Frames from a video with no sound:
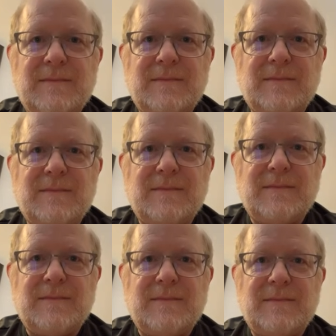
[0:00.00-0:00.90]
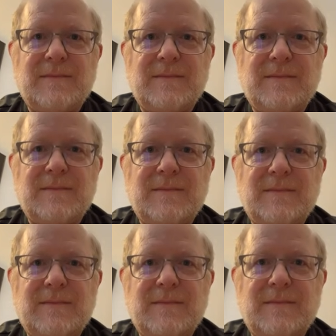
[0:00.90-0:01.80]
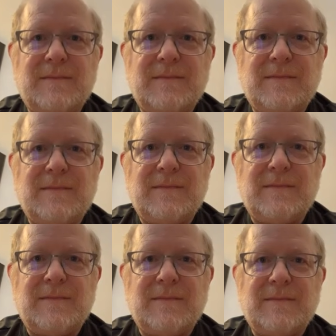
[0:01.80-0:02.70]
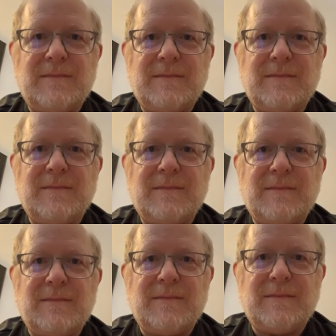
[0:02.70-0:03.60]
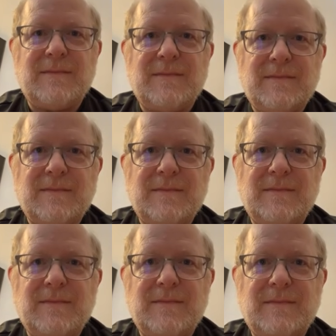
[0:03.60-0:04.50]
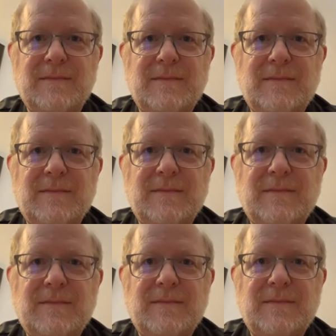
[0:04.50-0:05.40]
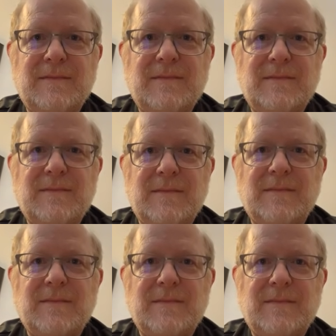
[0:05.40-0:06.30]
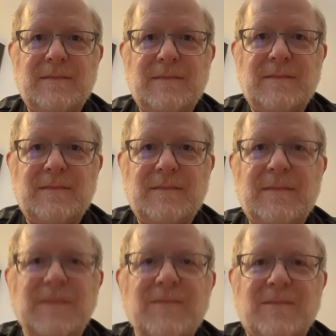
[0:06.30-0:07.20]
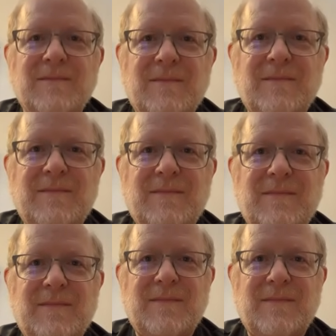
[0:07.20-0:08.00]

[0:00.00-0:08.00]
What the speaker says: The person shown says nothing.